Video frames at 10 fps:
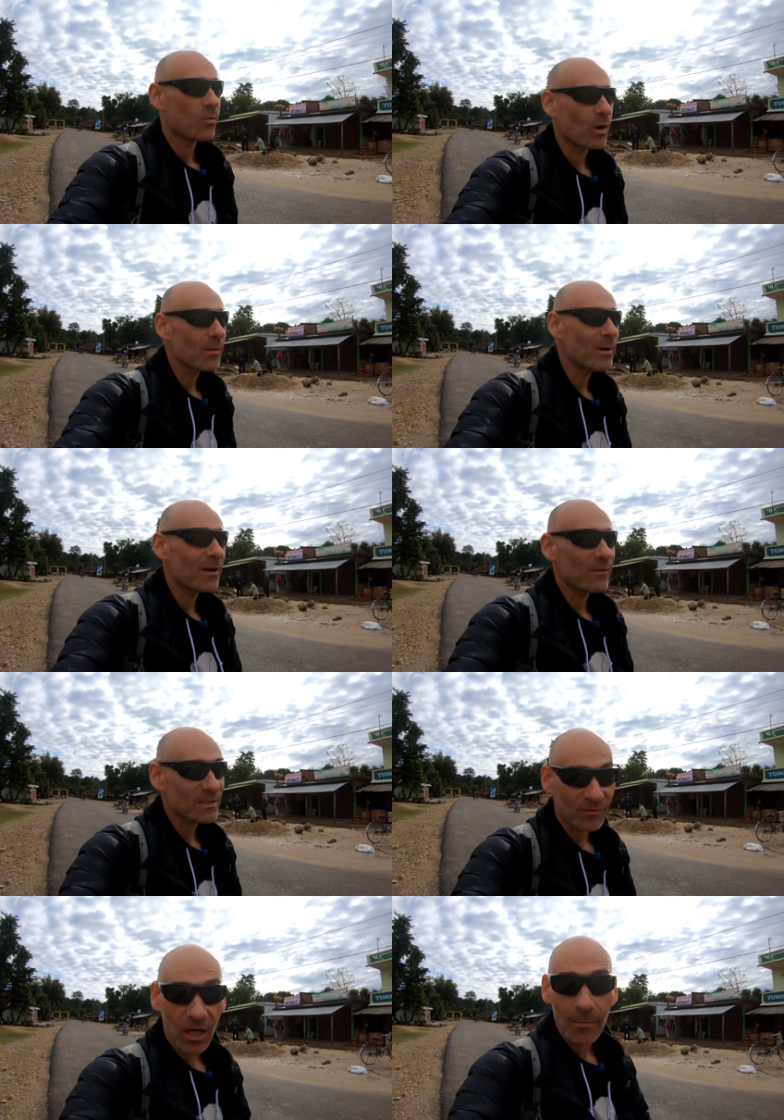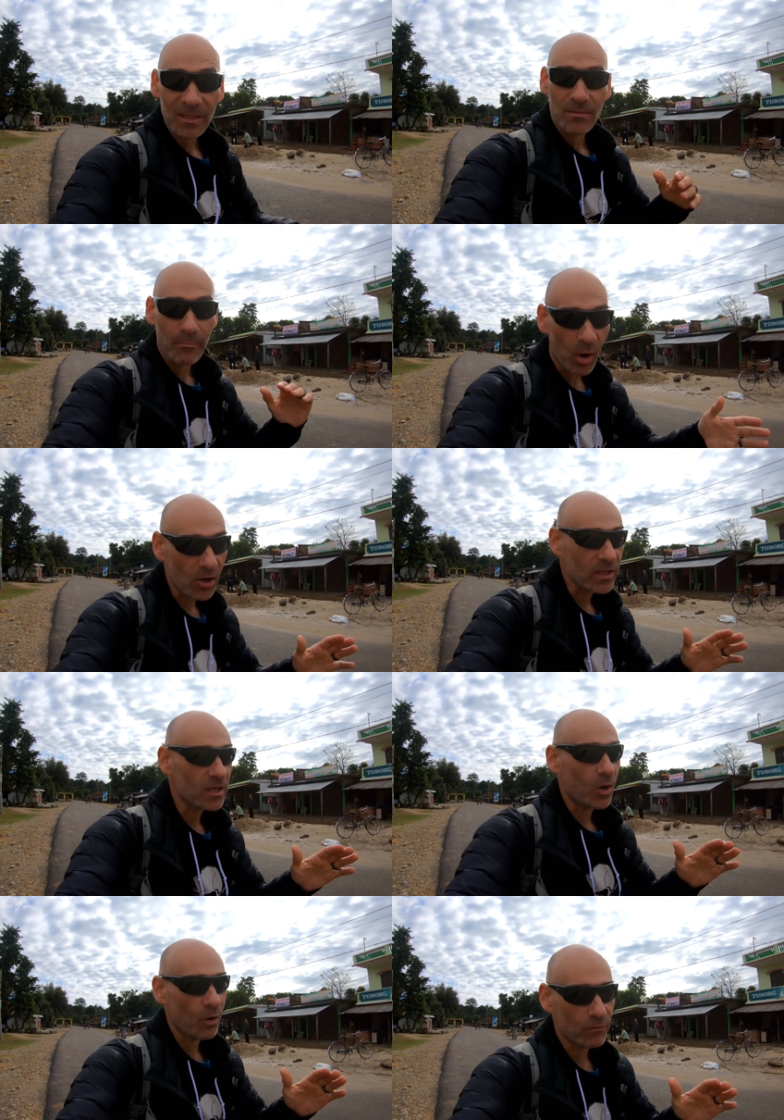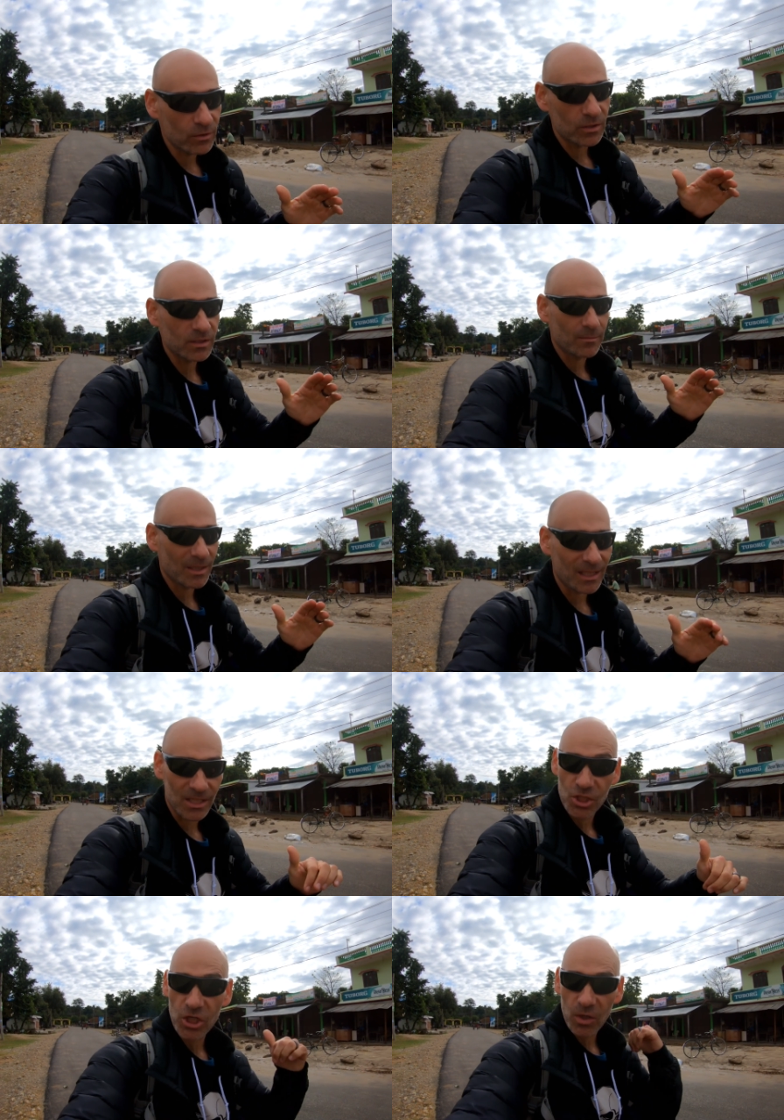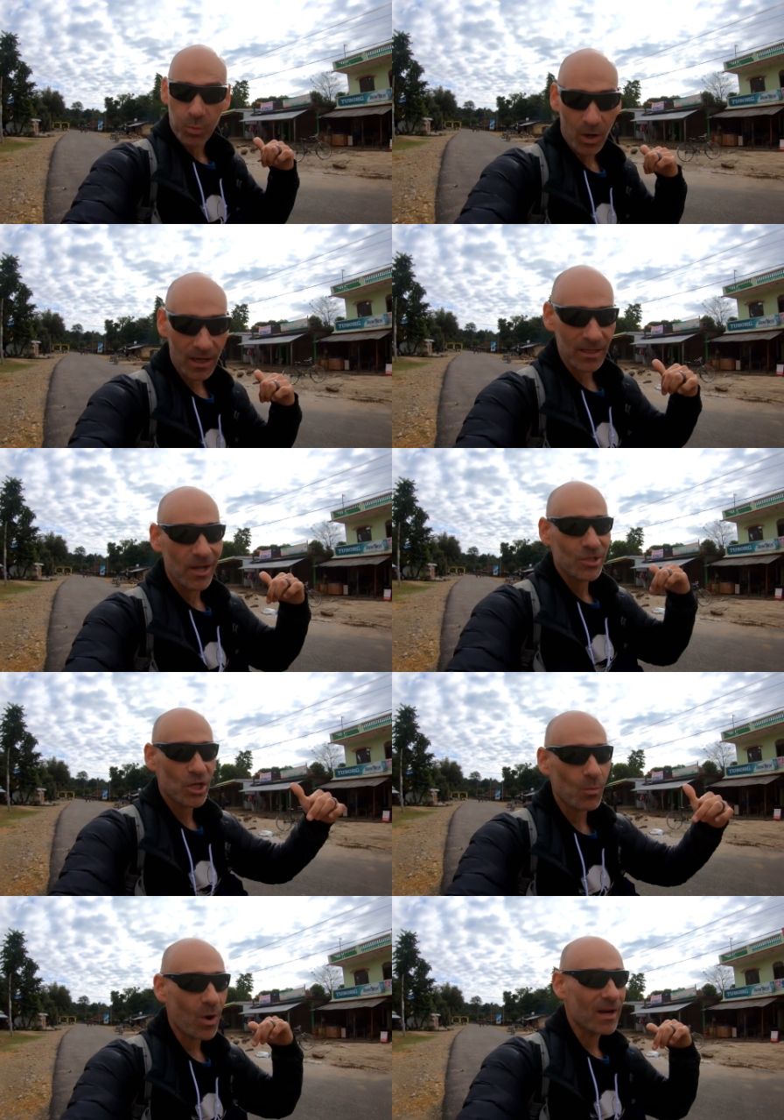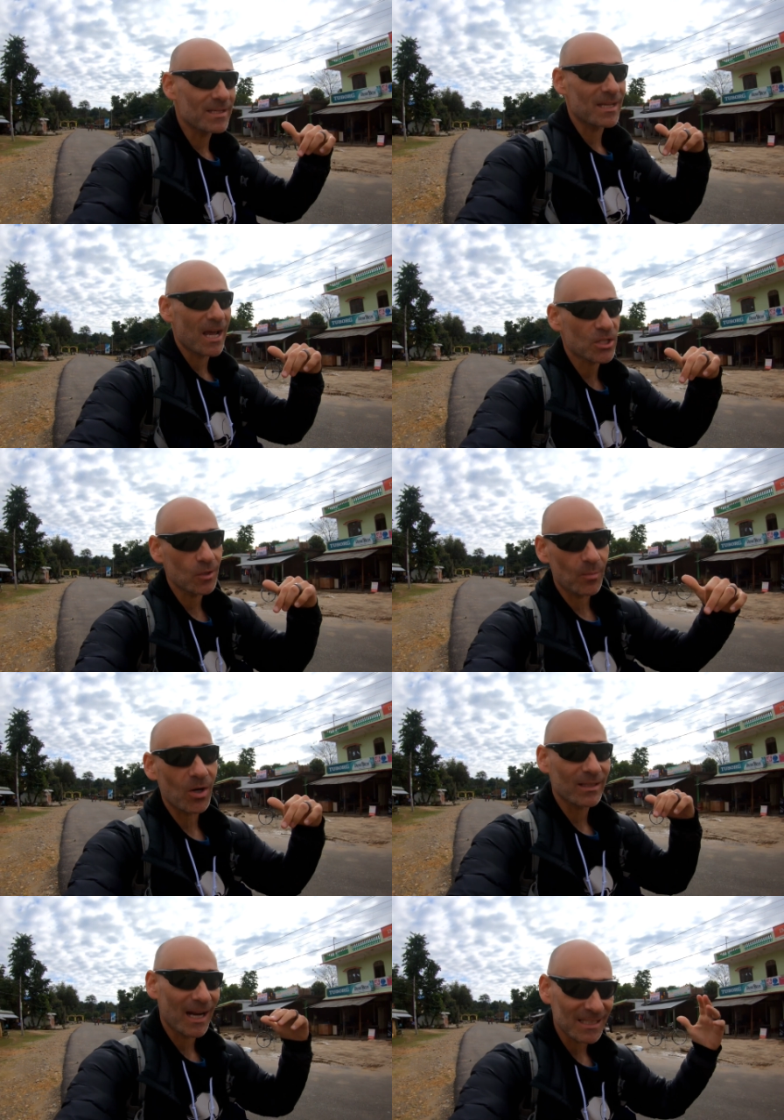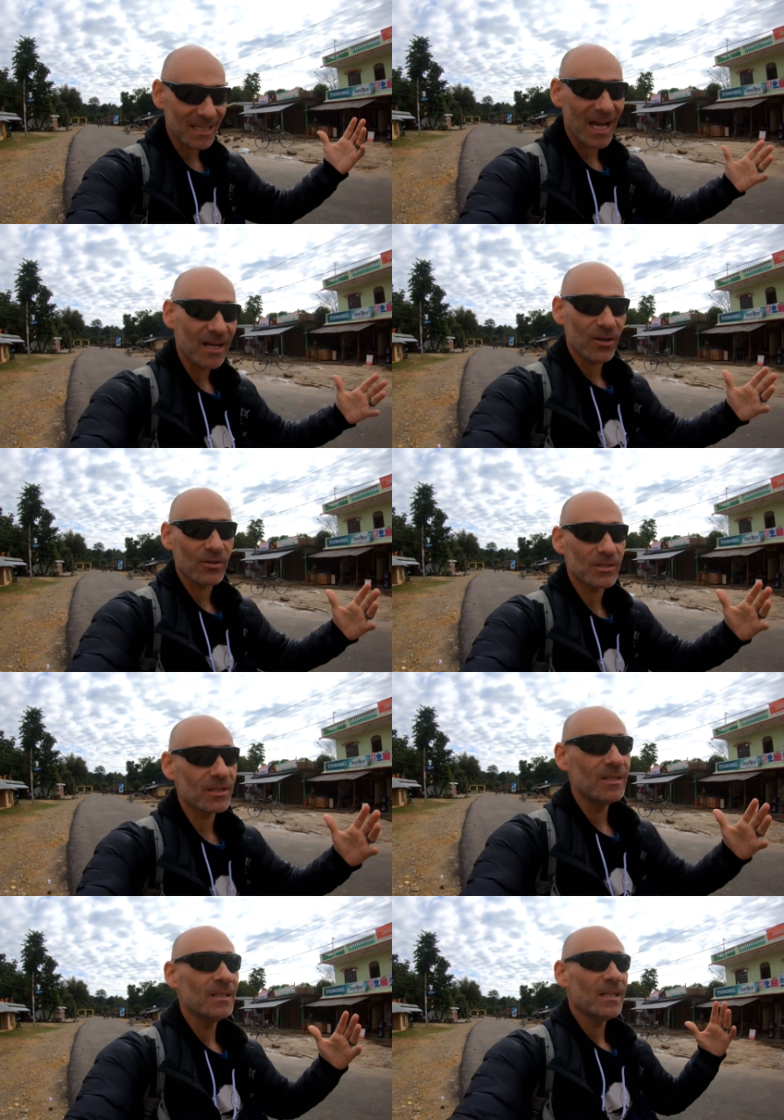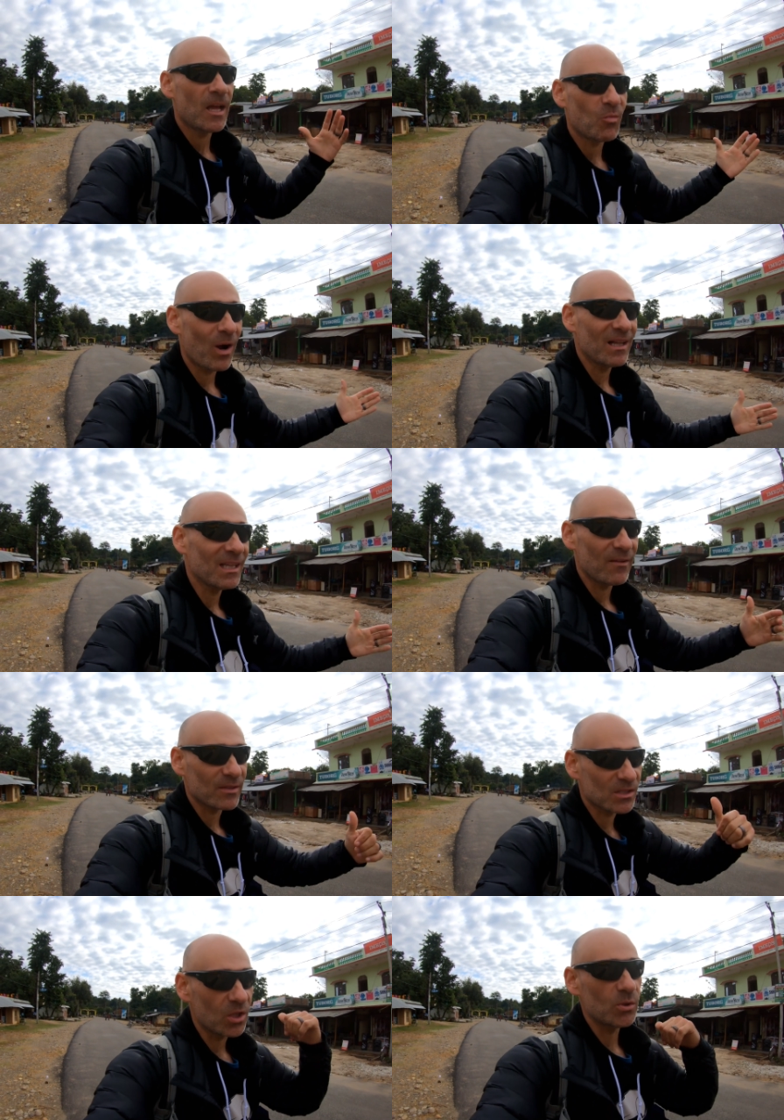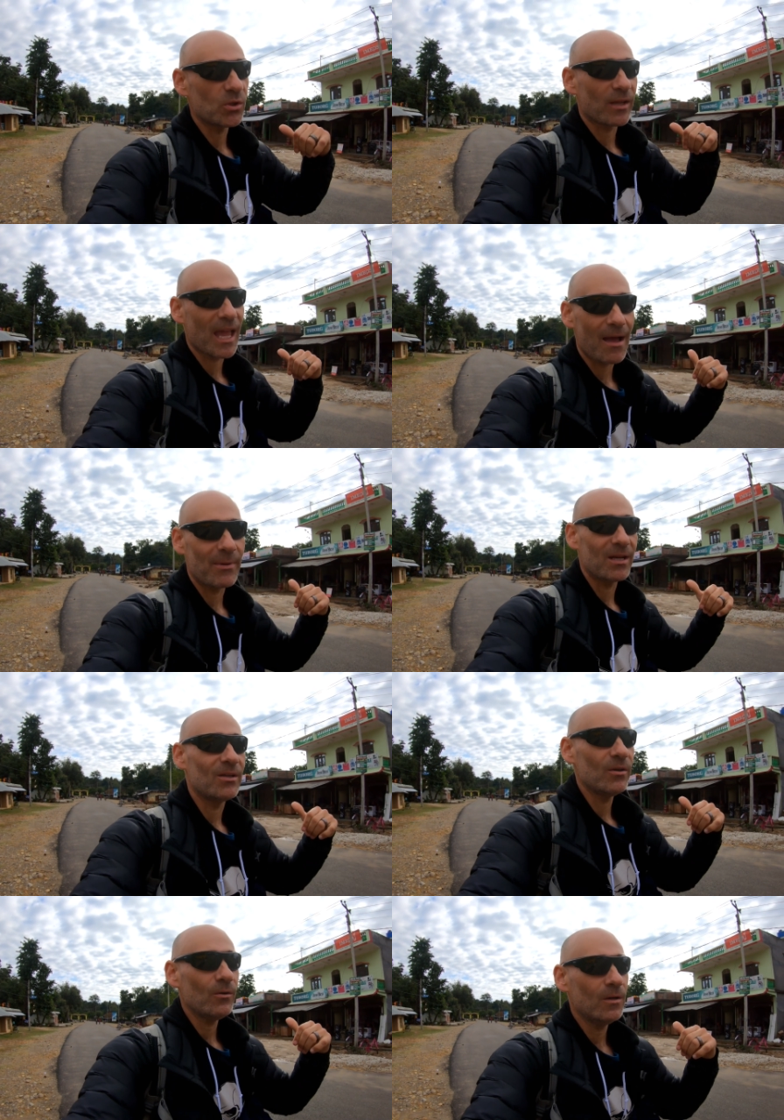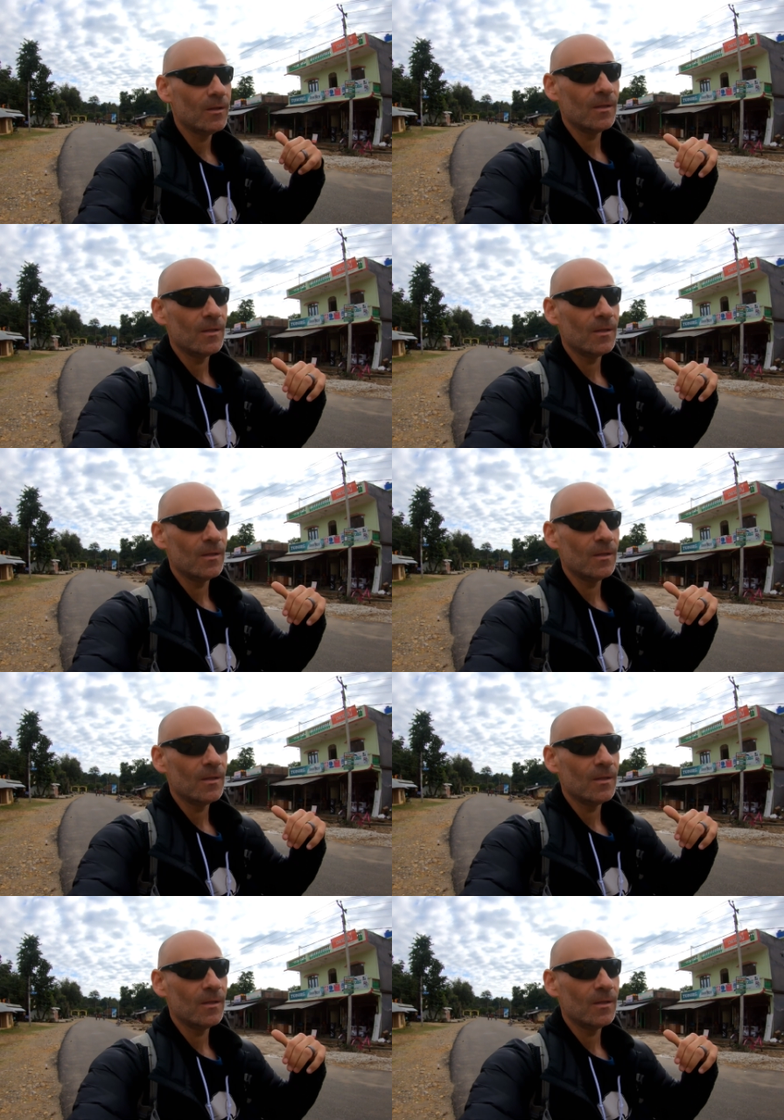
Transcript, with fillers: One of the benefits of coming to Bardia over something like Chitwan. Chitwan is a national park that has tigers and wildlife. It's closer to Kathmandu.